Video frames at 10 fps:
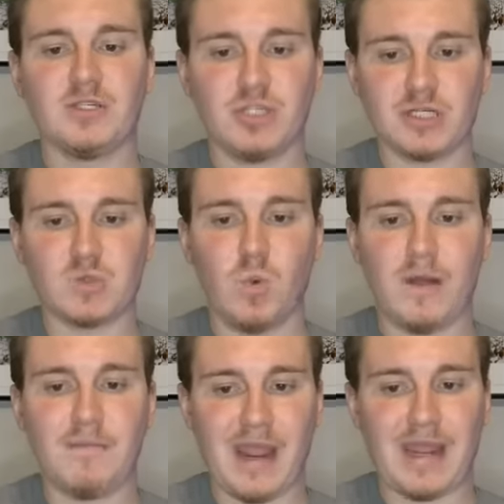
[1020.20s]
just
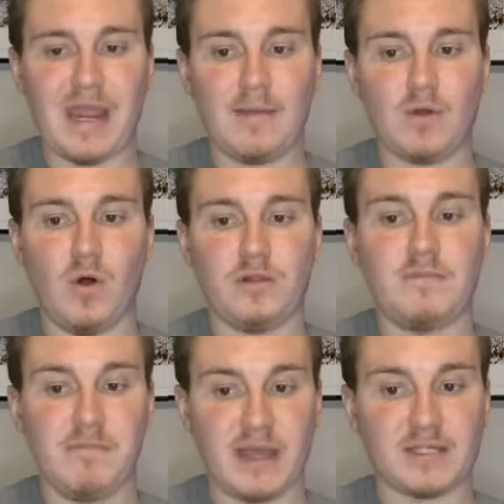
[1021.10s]
won Pan Am Gold
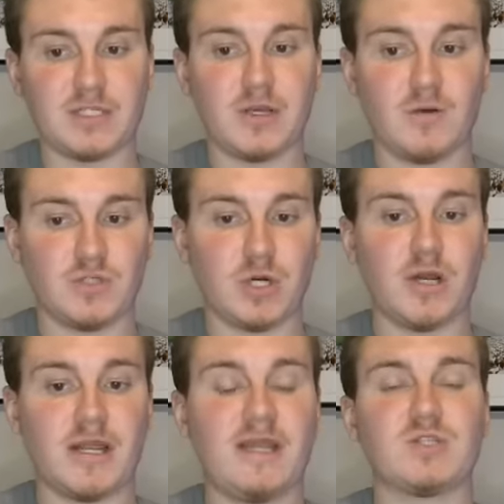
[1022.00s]
in Mexico
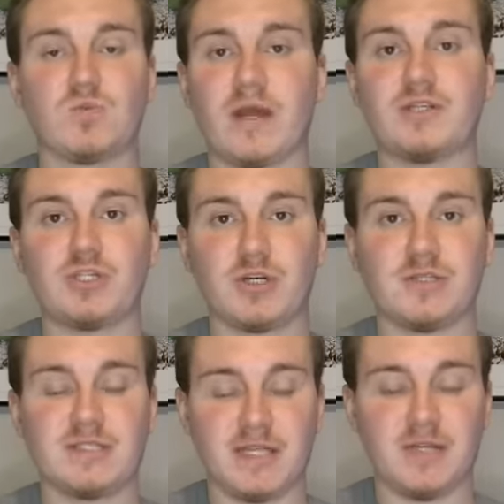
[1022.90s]
during his
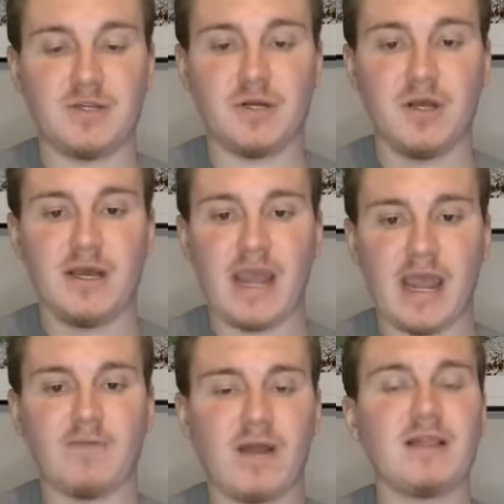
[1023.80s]
redshirt senior
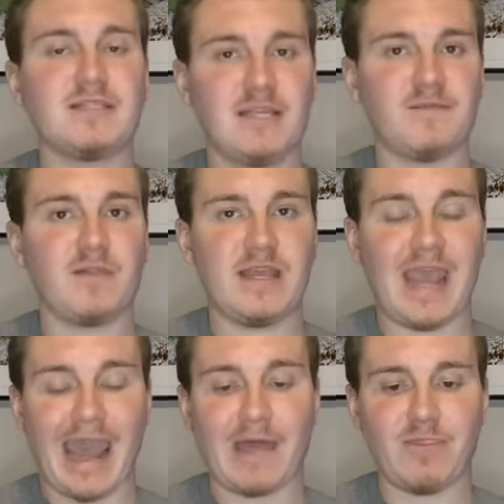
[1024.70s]
at relatively
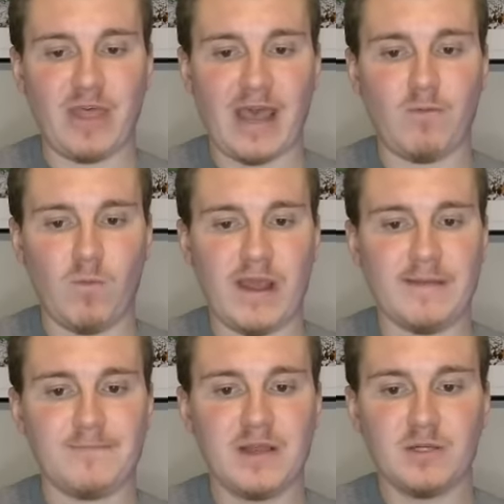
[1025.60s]
at that weight.
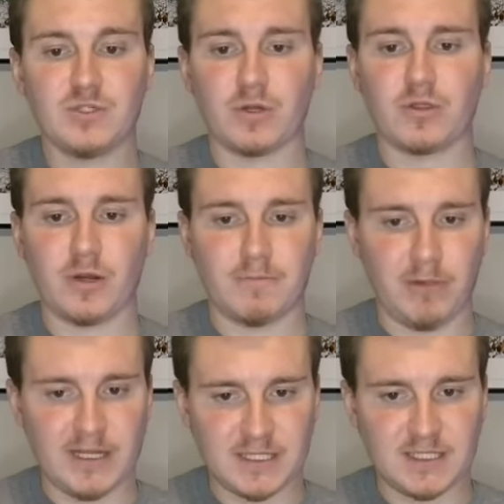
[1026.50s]
Took third
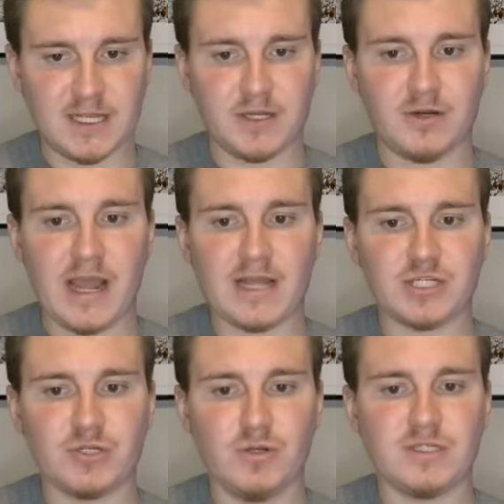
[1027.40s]
place at senior
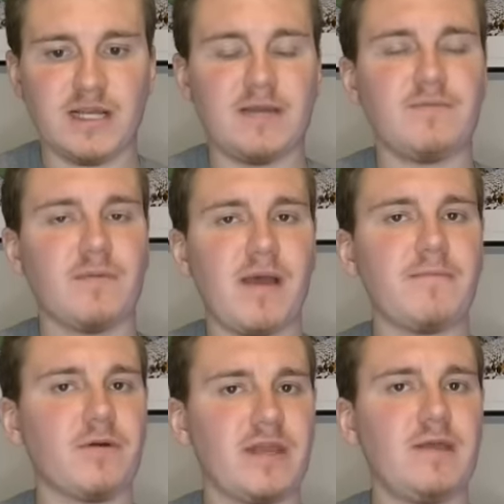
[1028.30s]
nationals, and
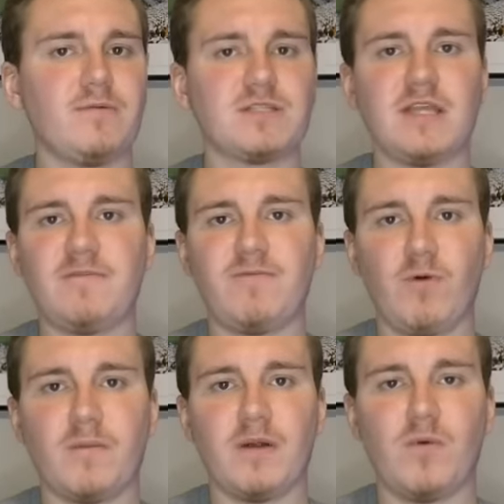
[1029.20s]
remember, he was the
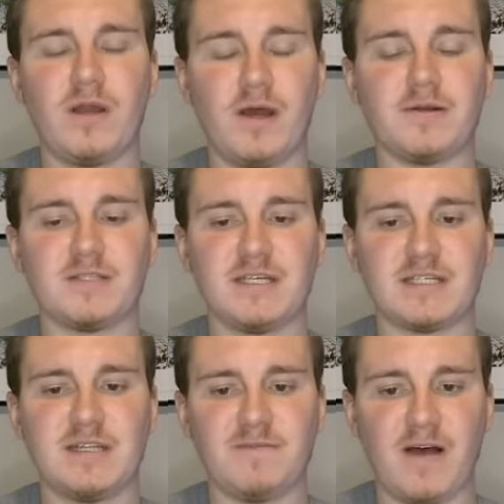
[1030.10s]
former
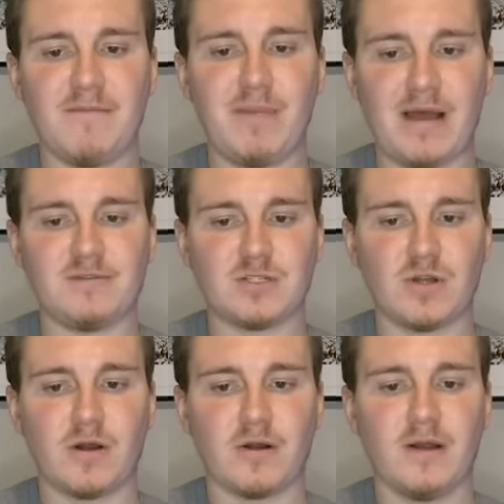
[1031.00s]
165-pound
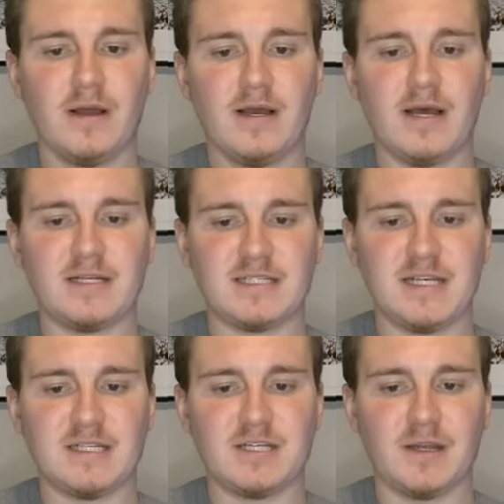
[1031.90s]
starter a
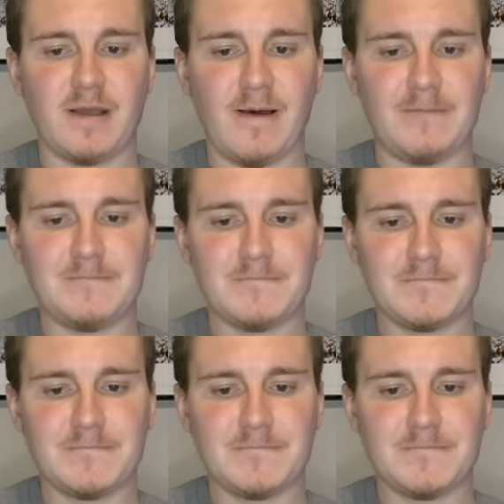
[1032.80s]
season ago.